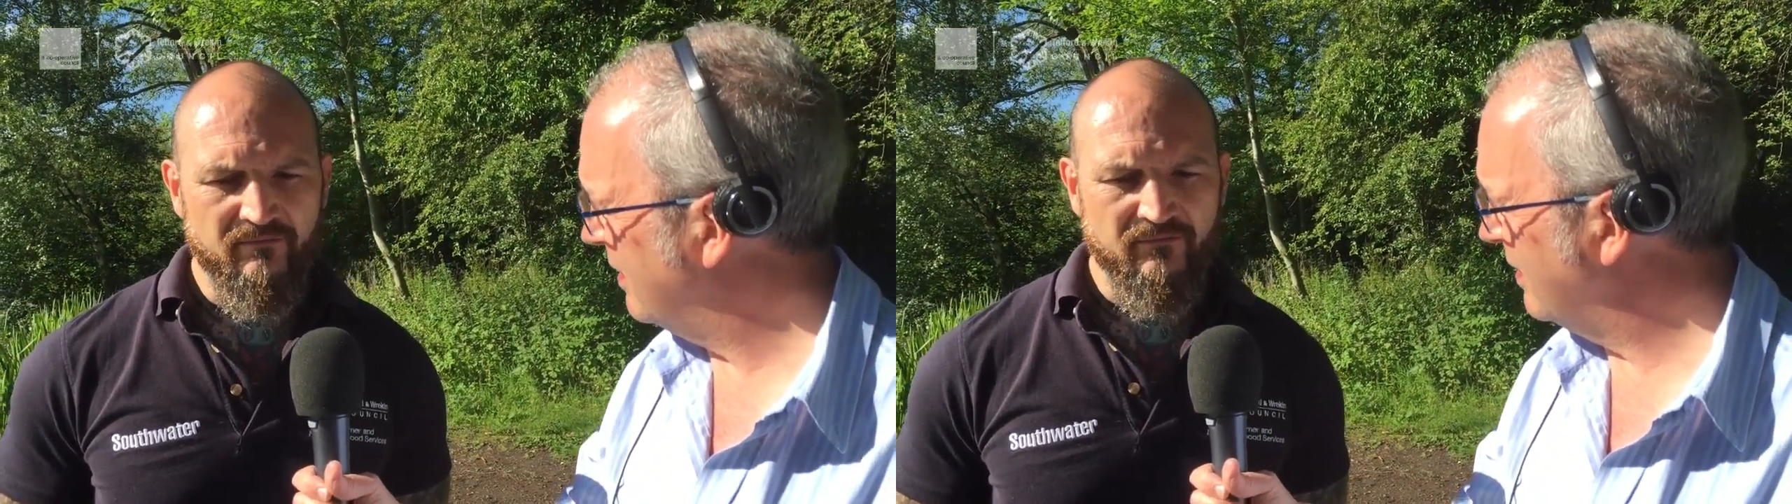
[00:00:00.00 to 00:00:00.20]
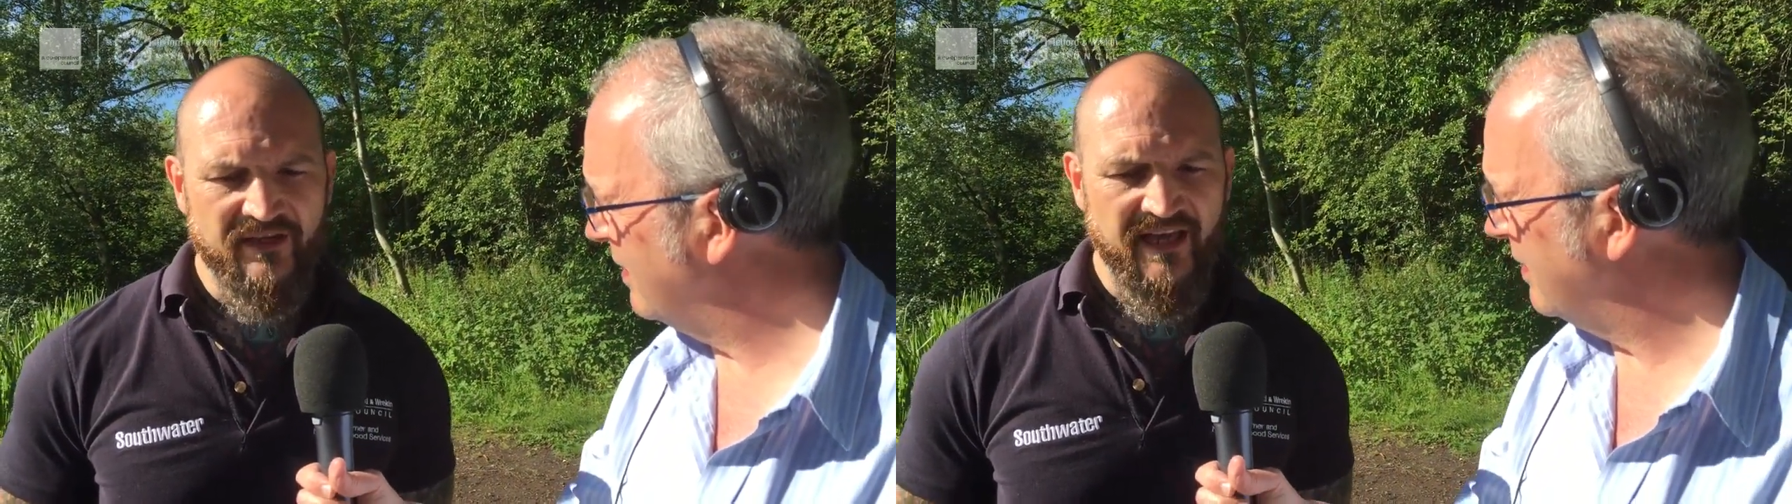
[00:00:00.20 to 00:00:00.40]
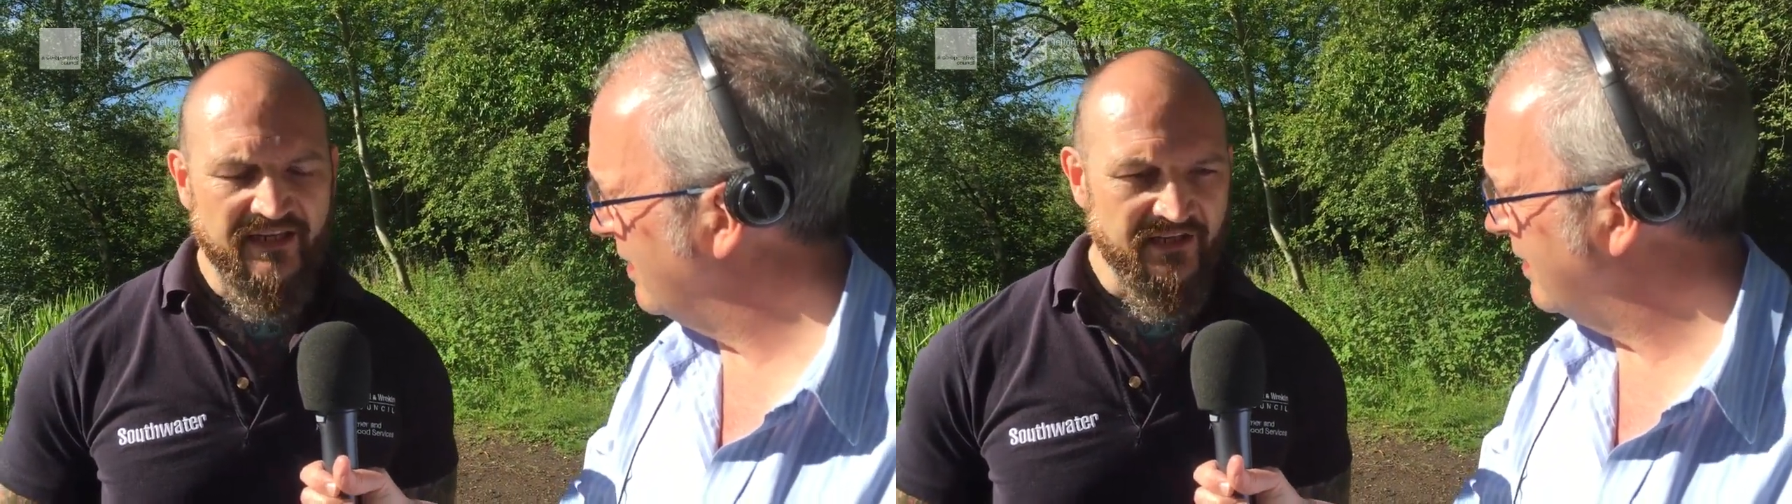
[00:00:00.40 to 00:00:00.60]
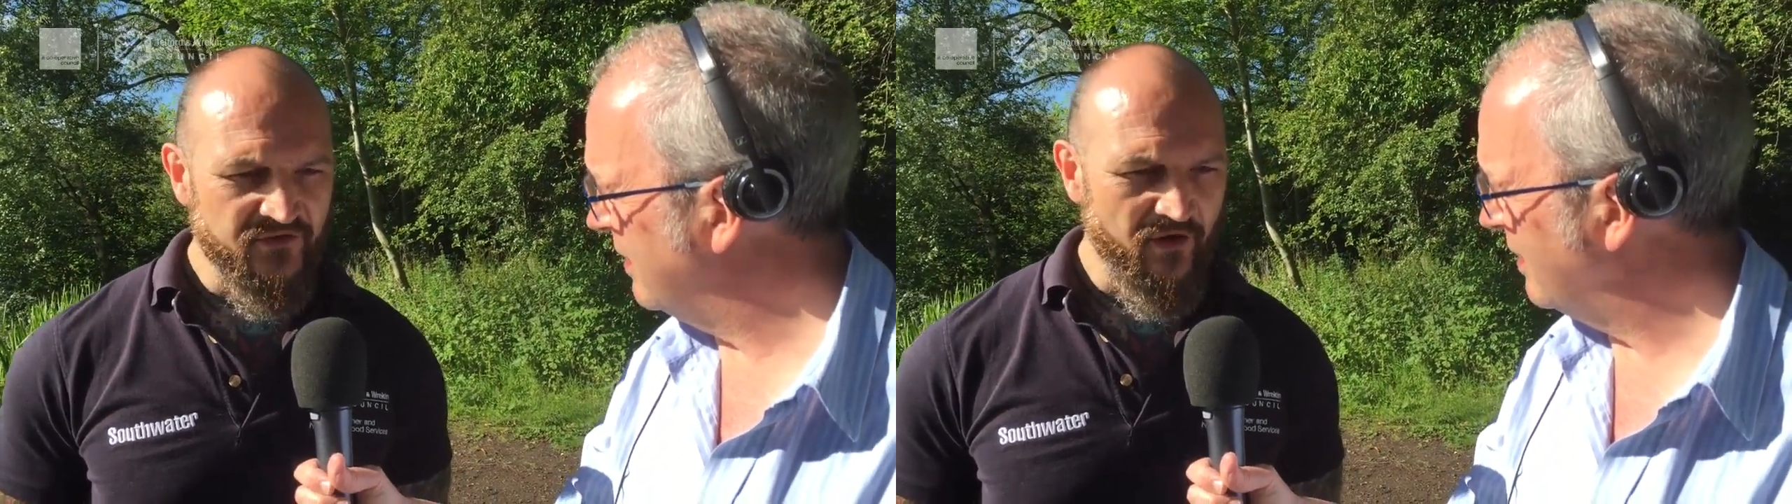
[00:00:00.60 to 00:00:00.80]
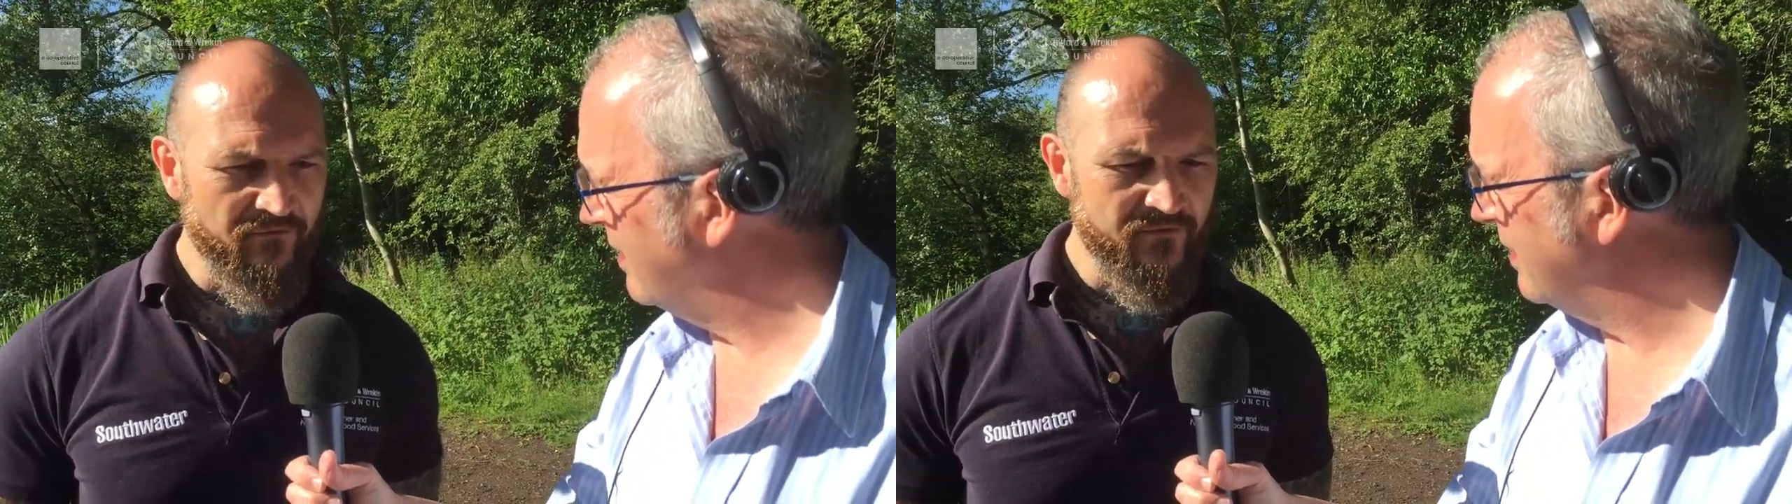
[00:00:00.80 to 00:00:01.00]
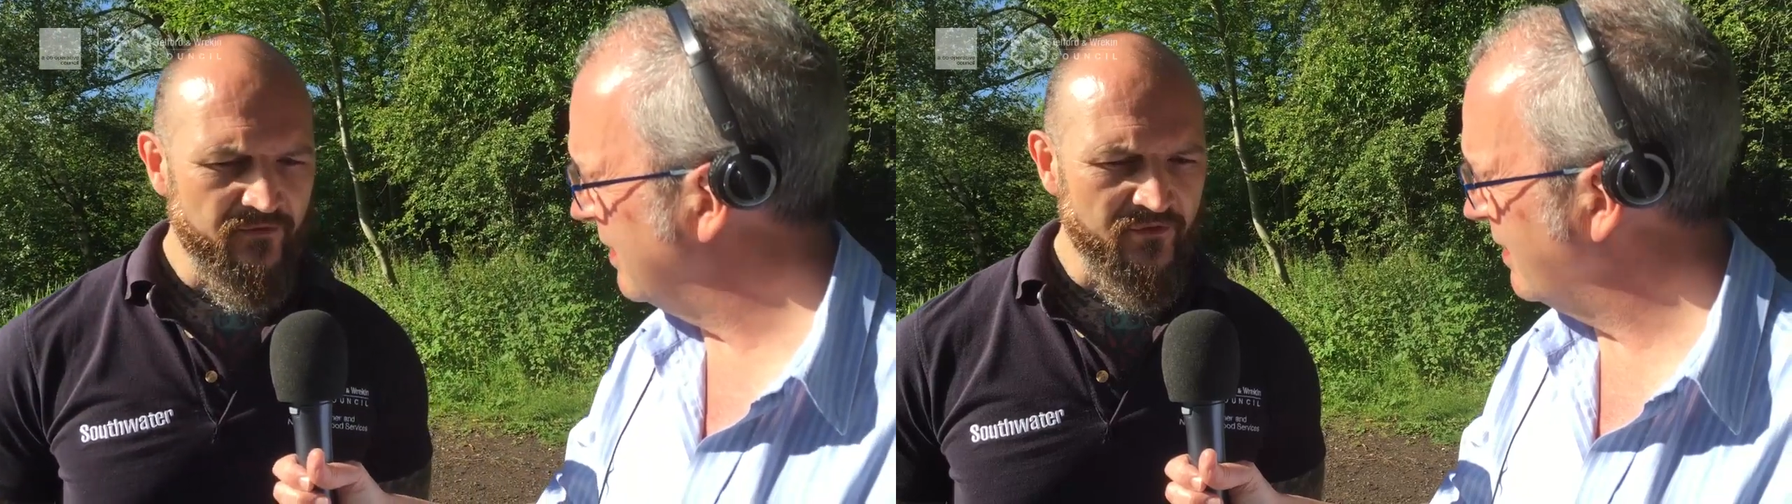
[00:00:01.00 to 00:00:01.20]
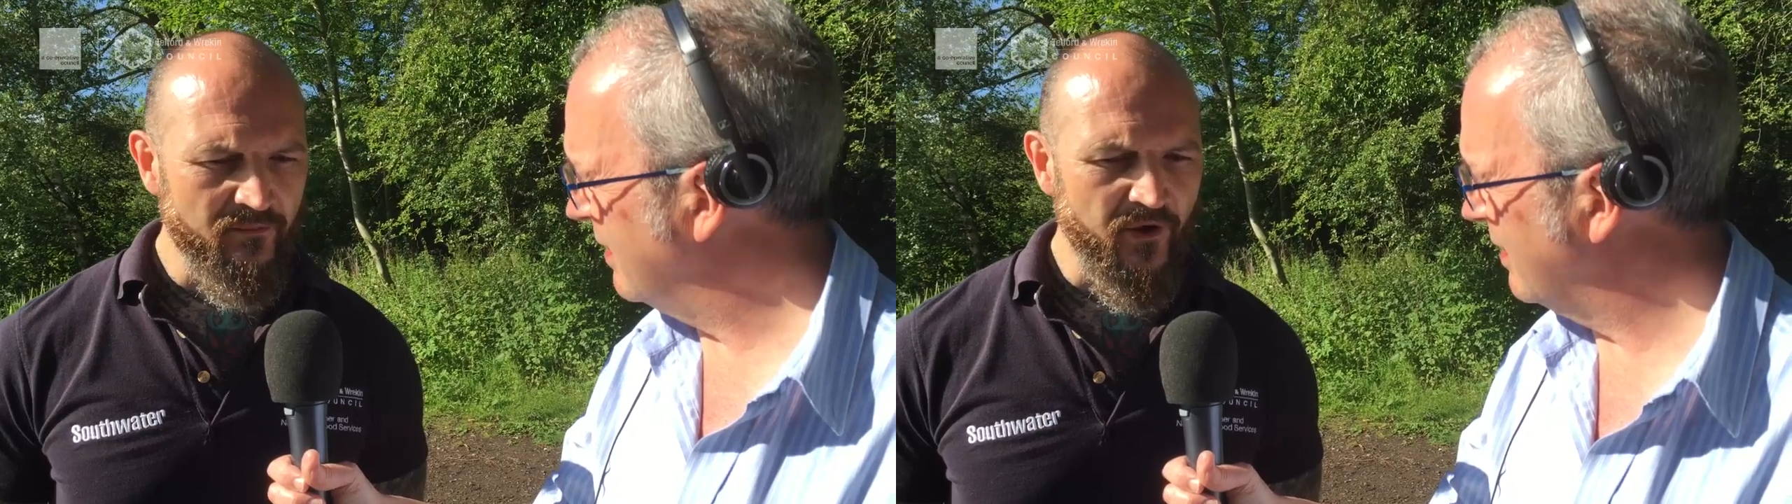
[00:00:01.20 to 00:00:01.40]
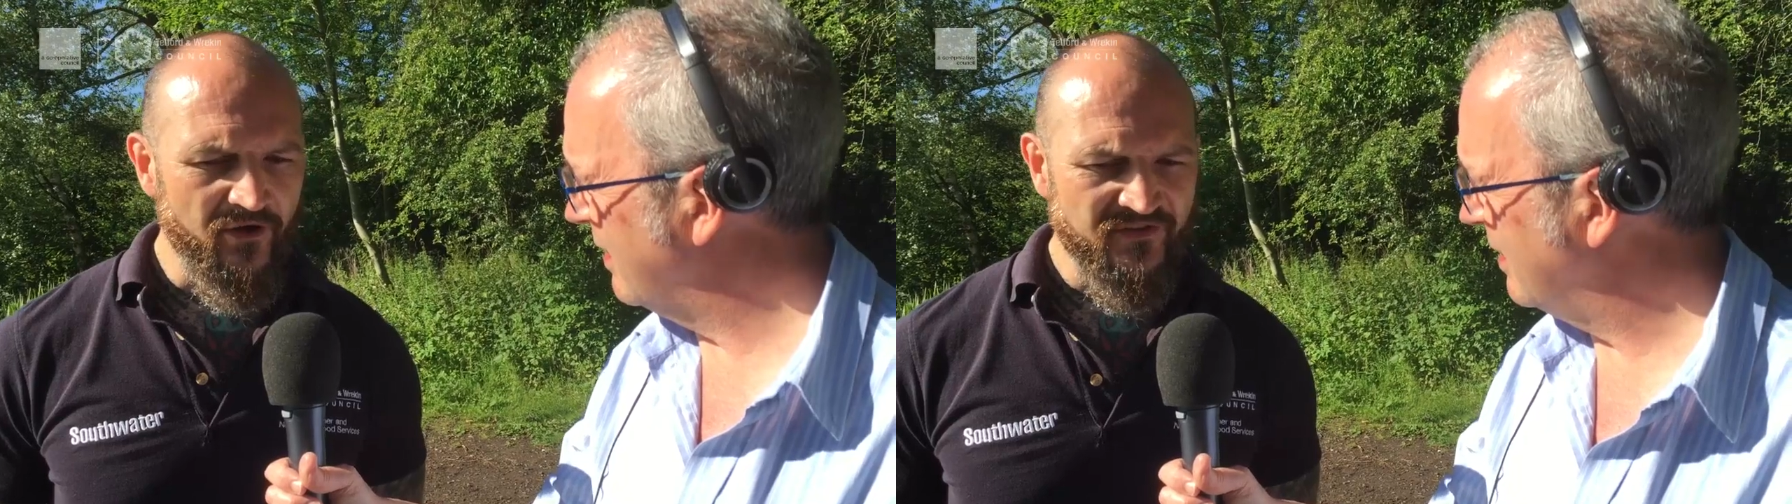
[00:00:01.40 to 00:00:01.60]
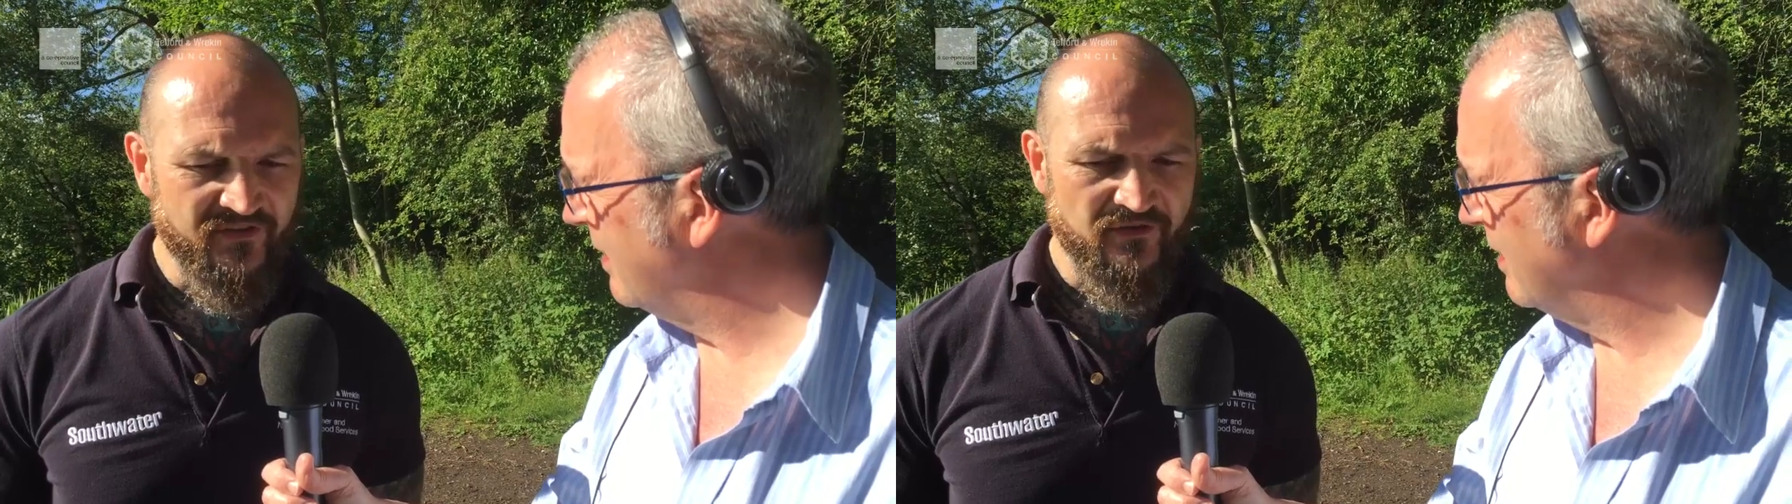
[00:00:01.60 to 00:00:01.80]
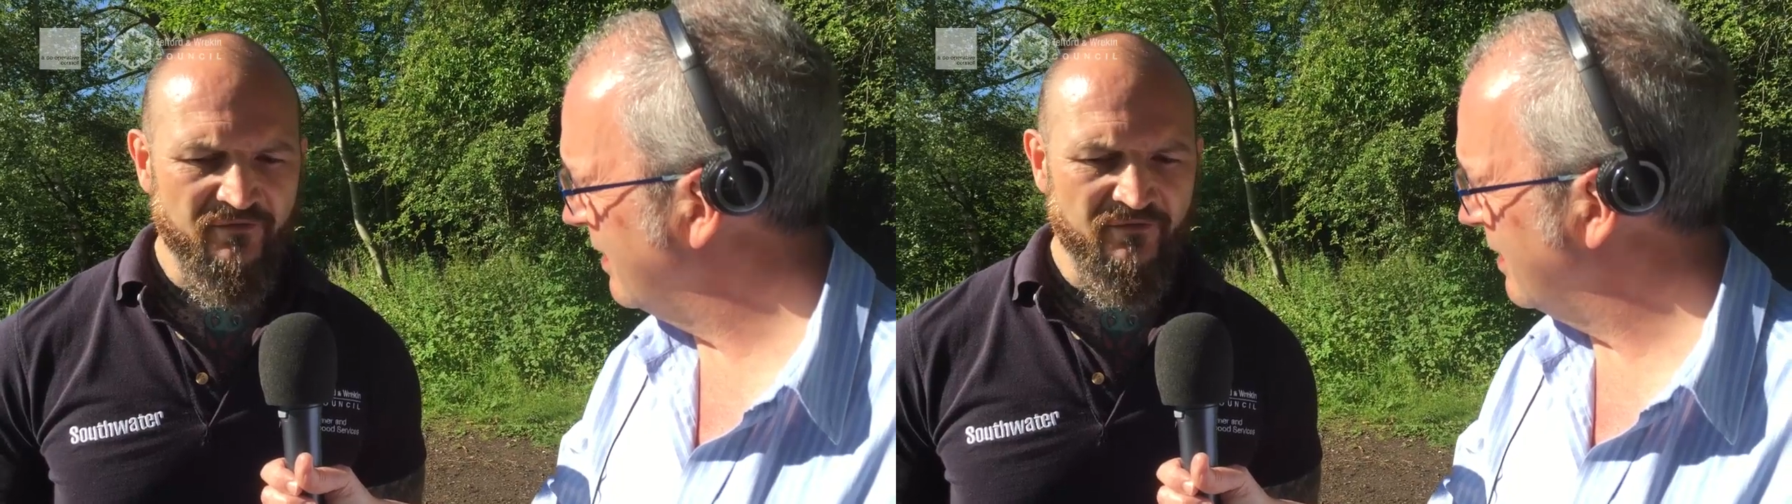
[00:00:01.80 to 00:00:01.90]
mechanics of the box is the